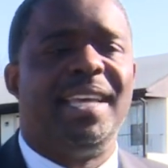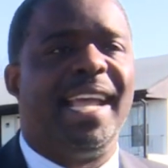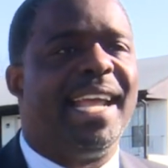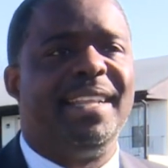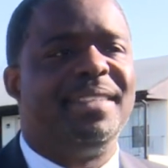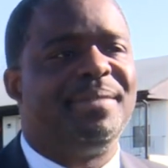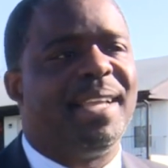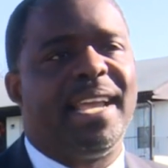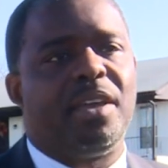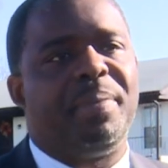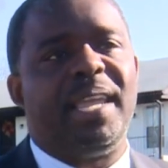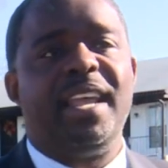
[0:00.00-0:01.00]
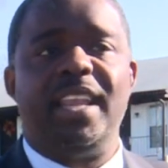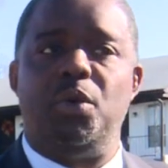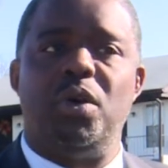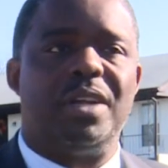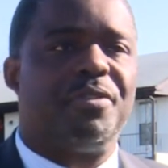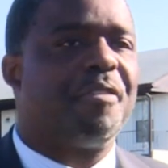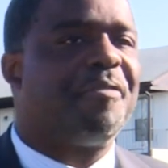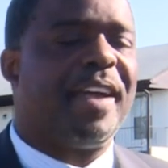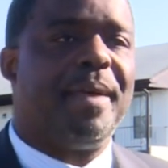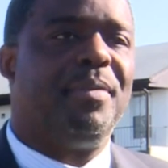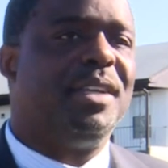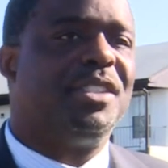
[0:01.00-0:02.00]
and it could be any one of our families.